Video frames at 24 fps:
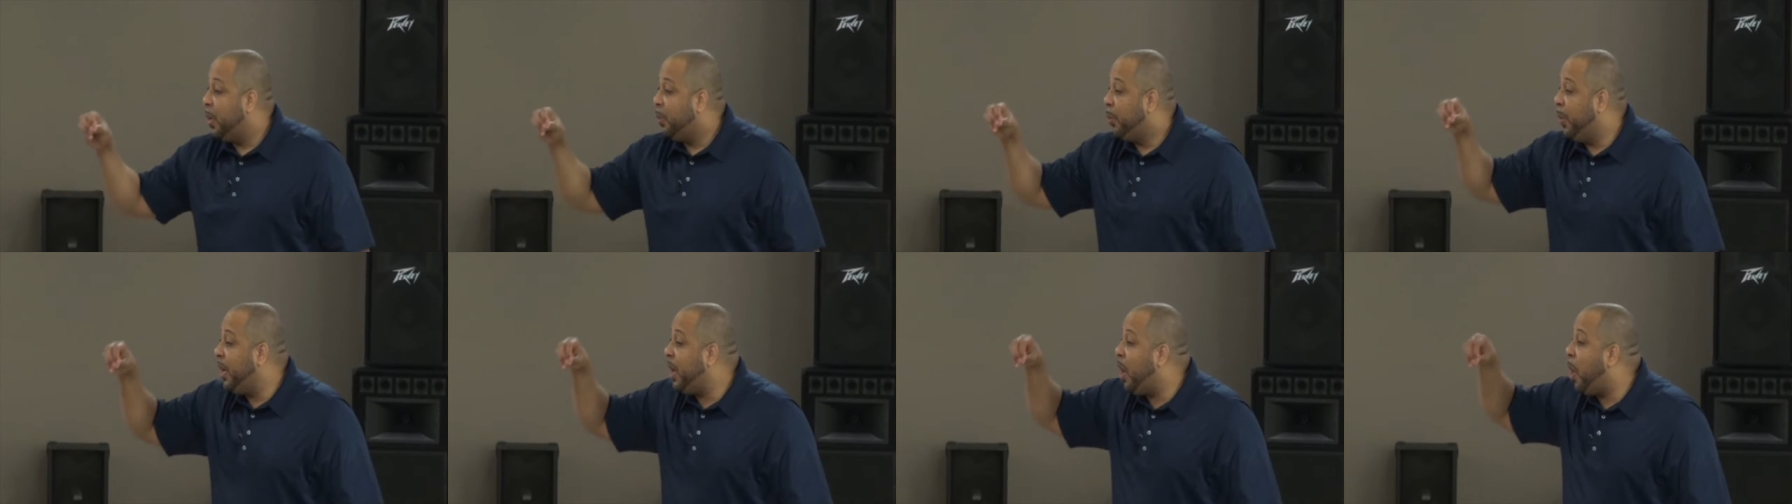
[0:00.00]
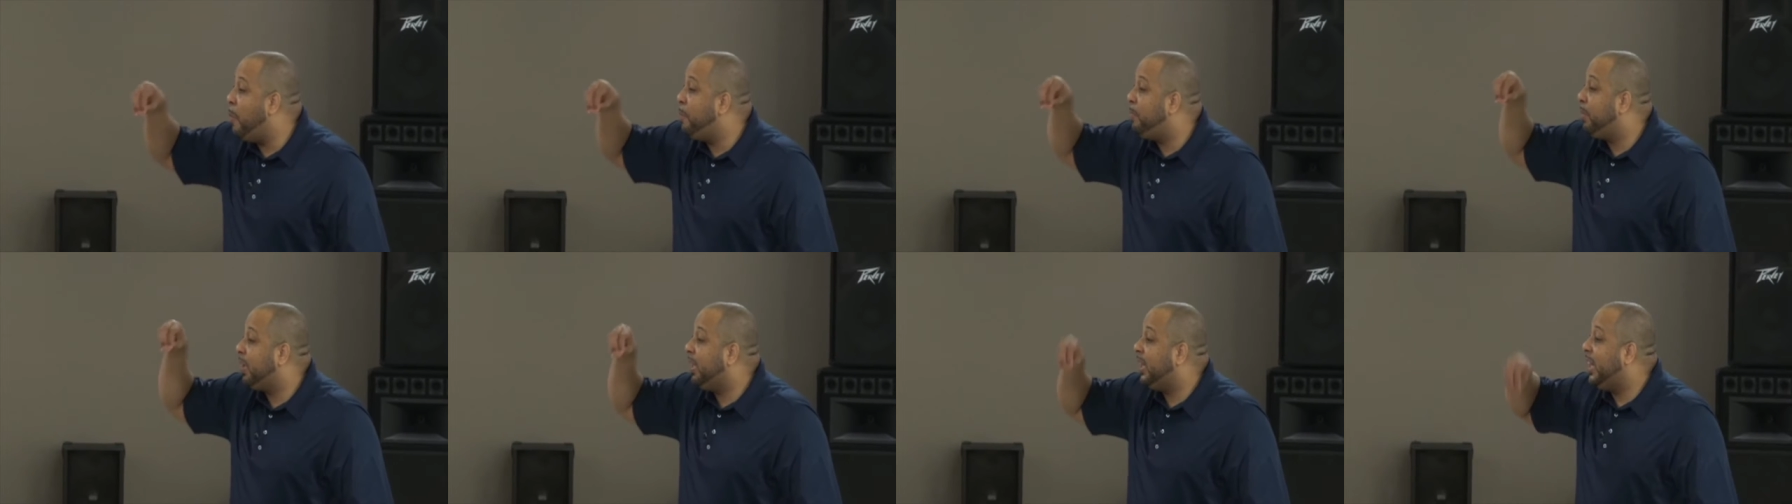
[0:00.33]
we
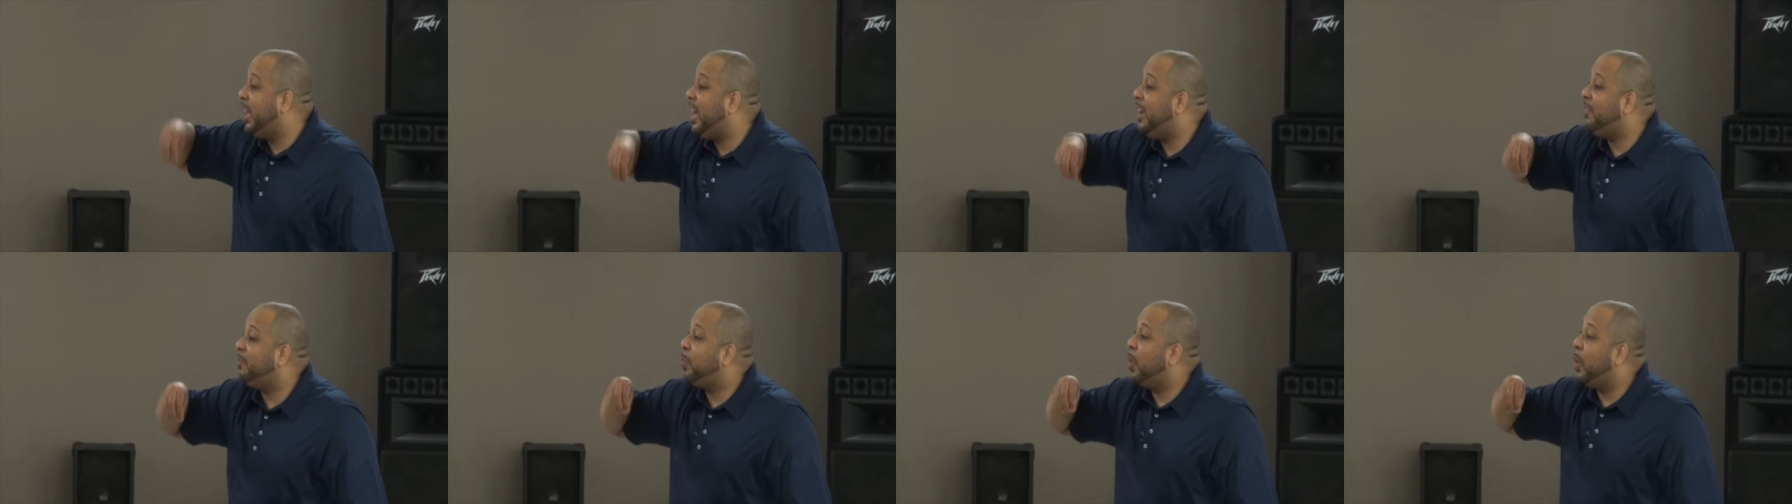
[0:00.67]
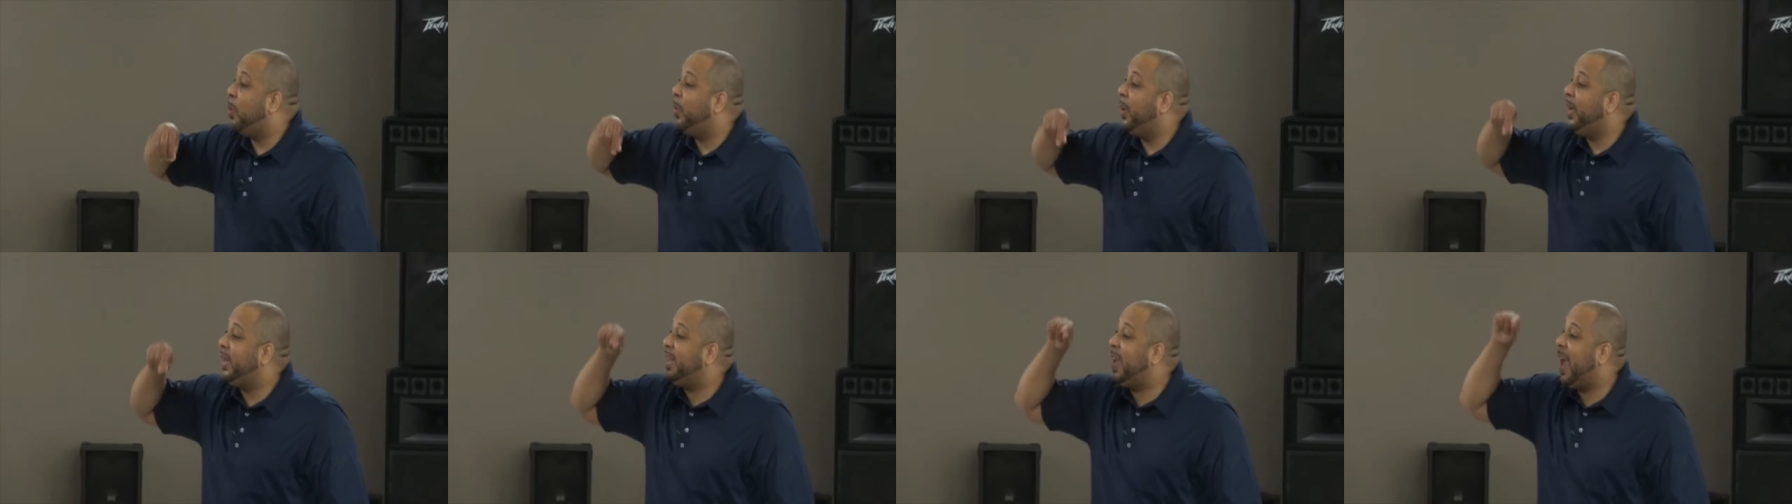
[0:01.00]
don't believe
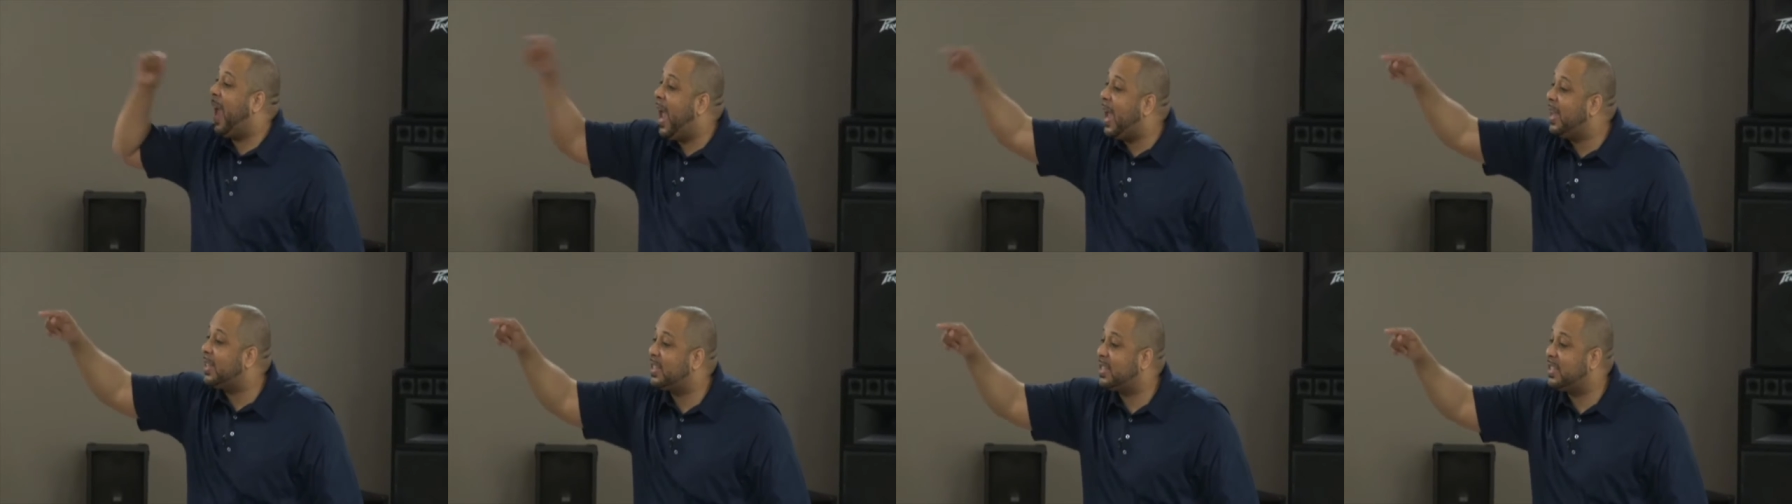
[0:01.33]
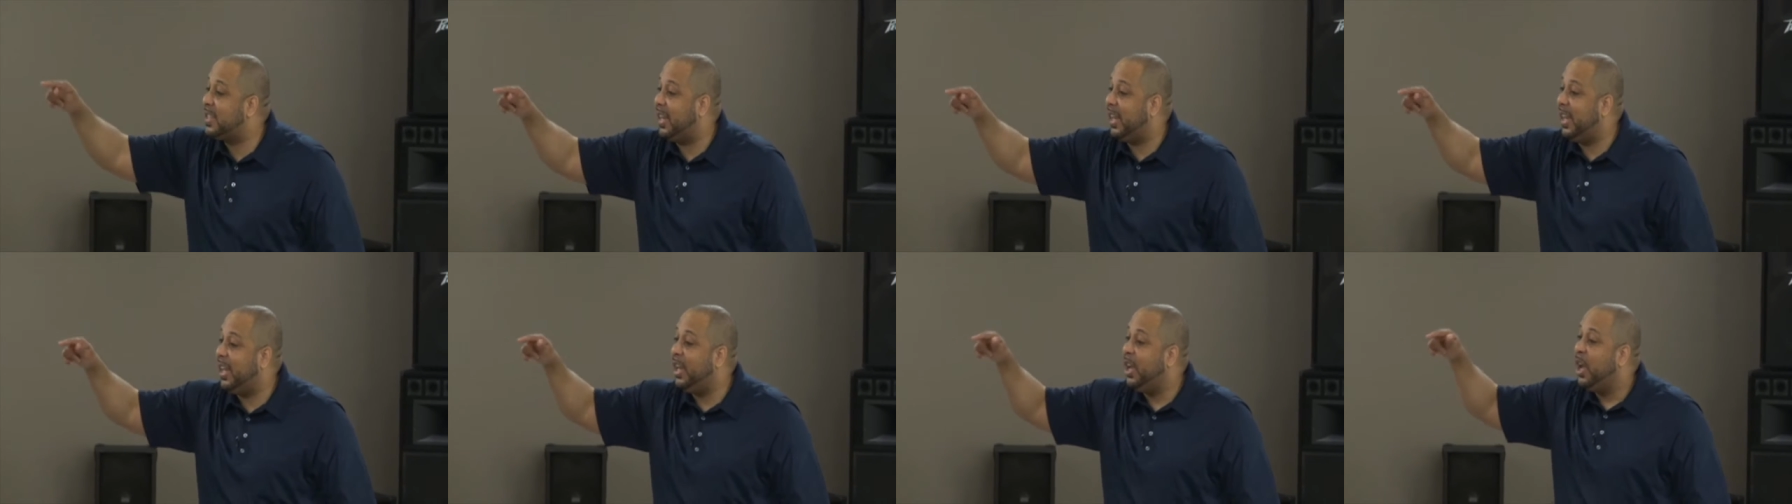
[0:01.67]
what we can't
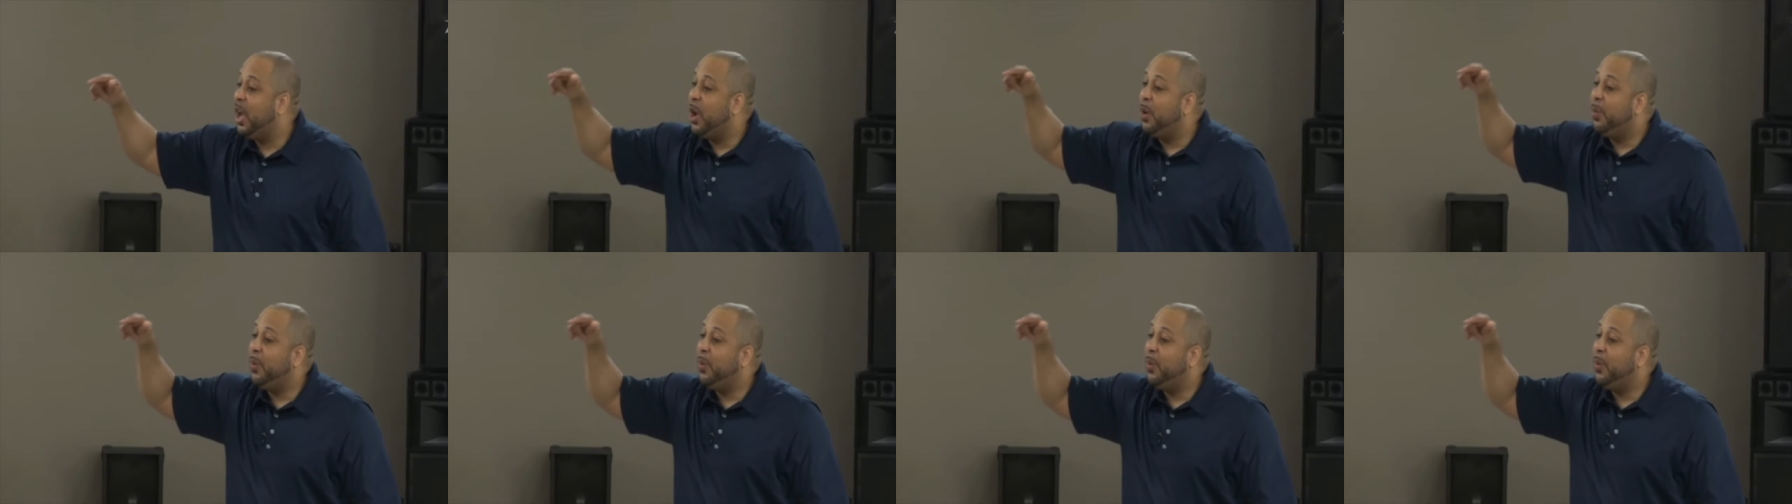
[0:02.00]
see.